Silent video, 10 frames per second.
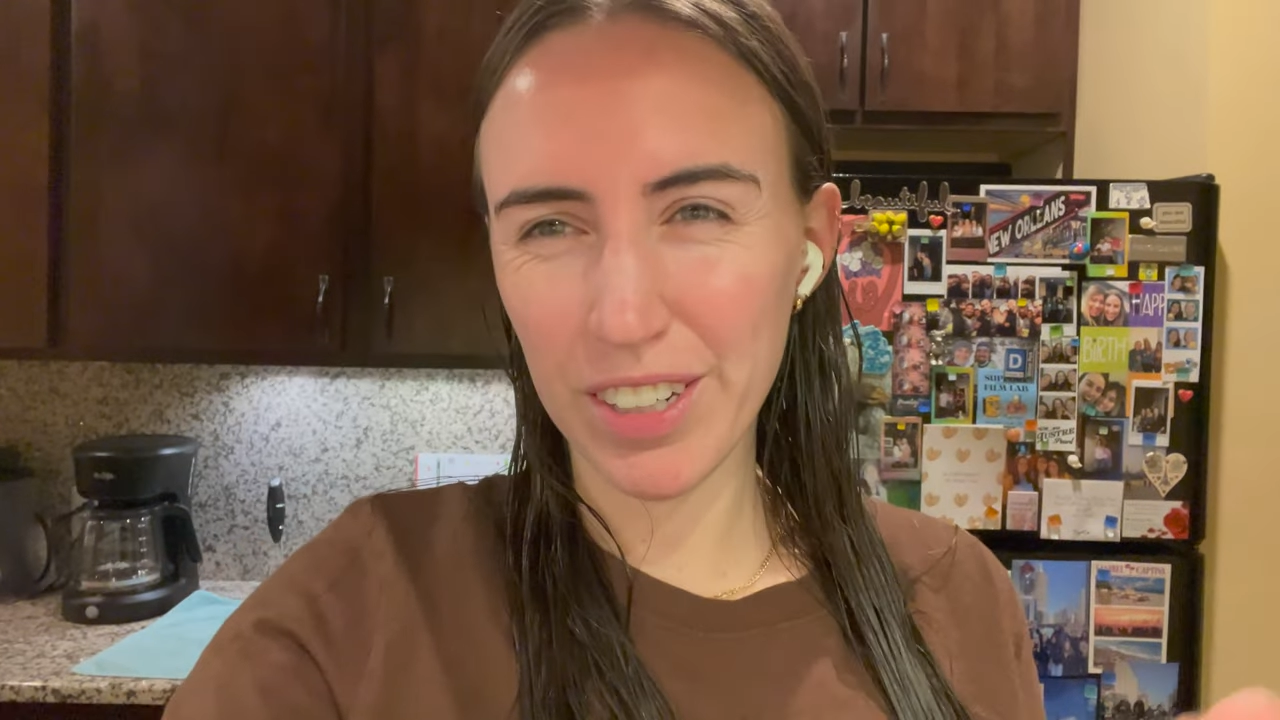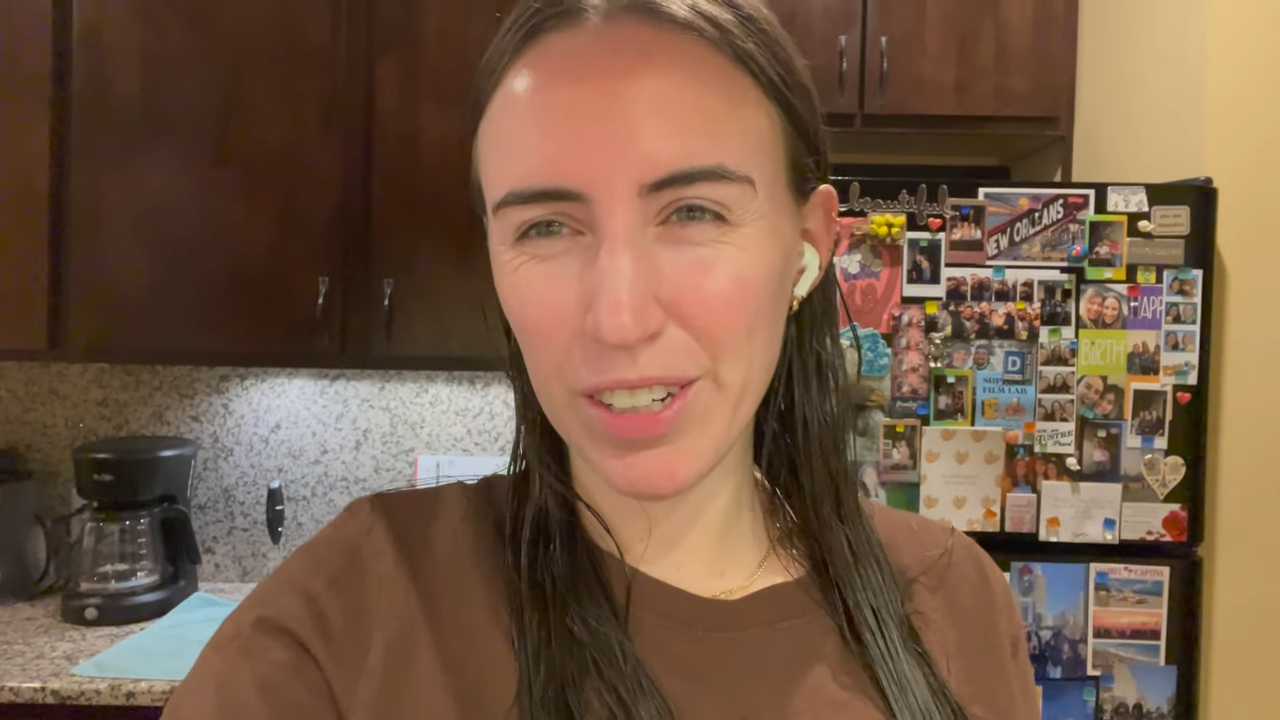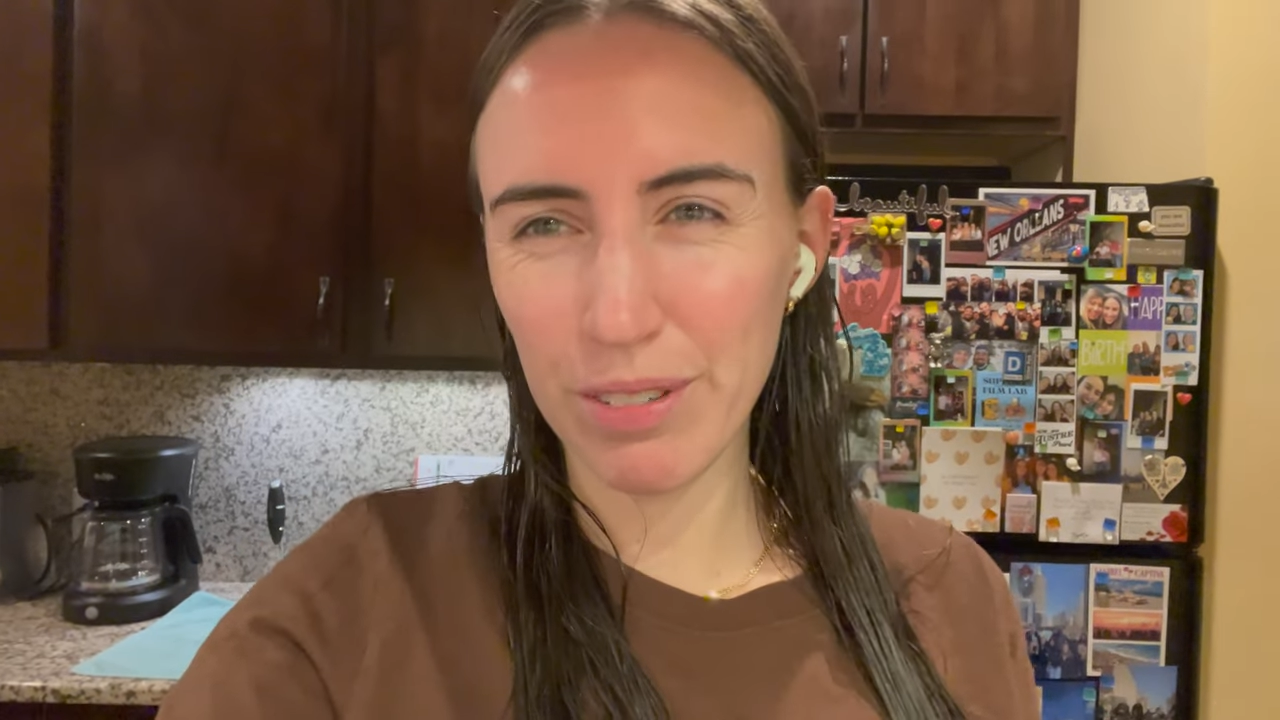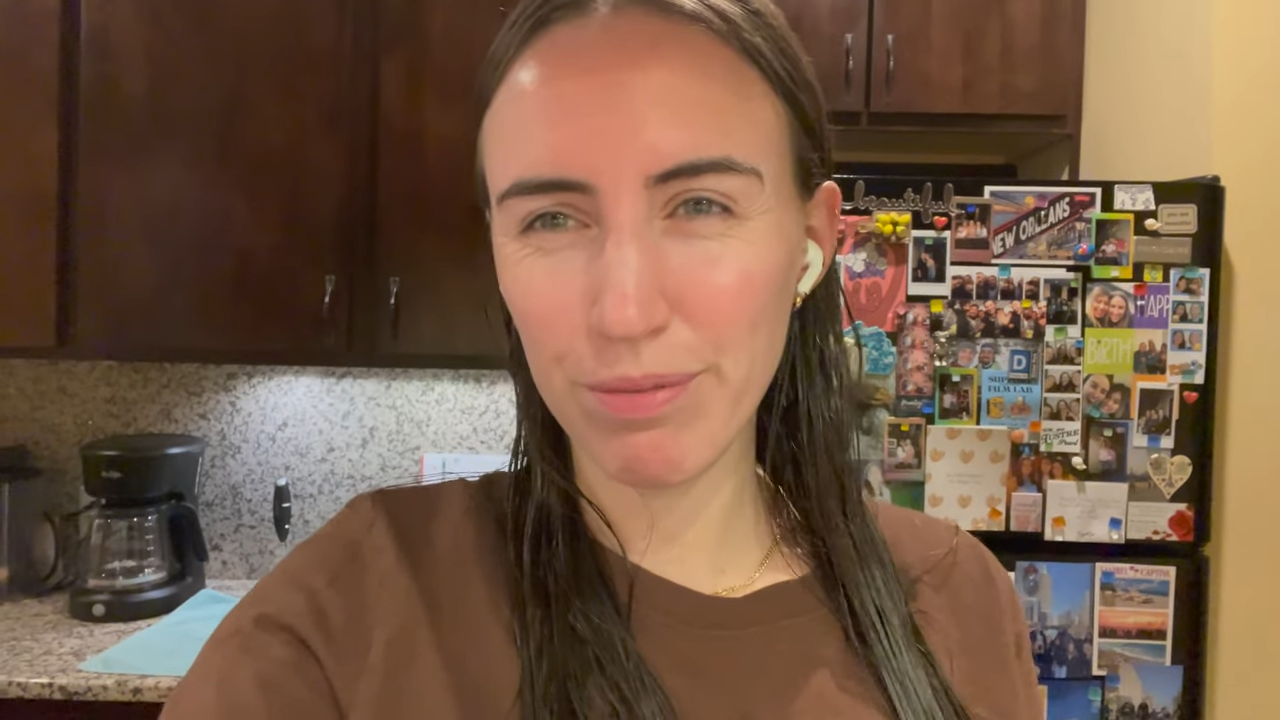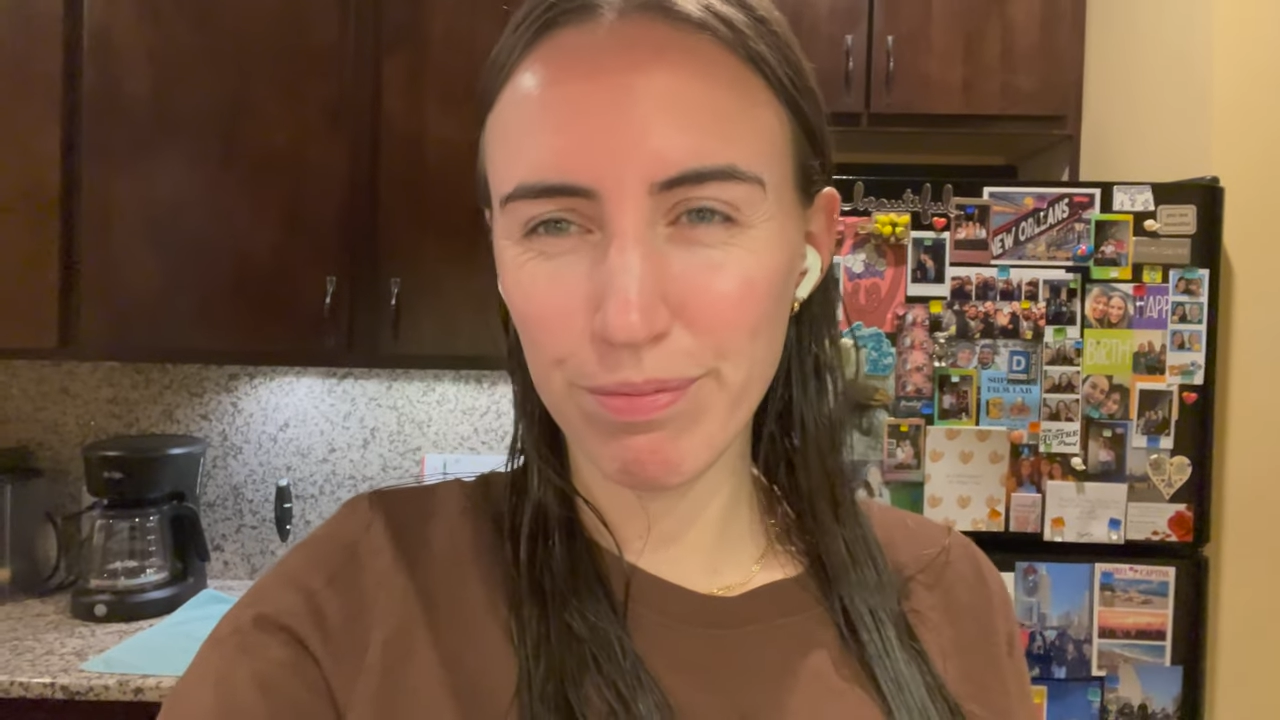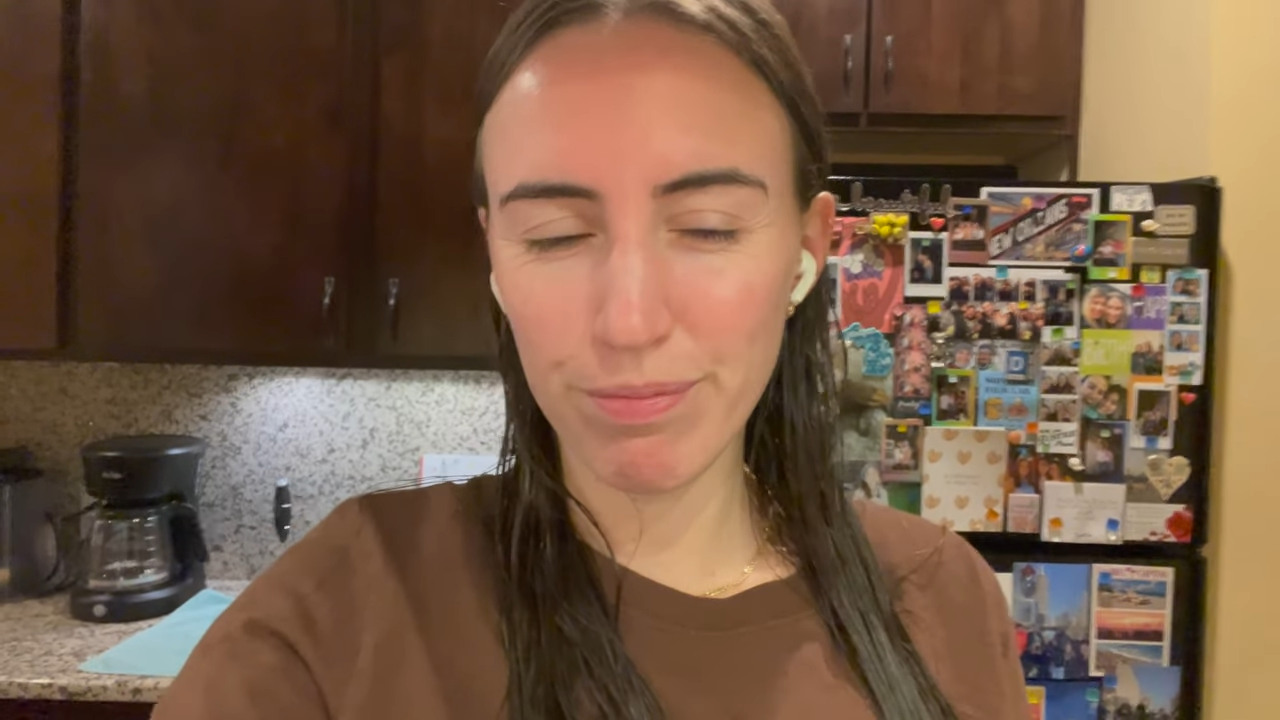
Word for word: you know,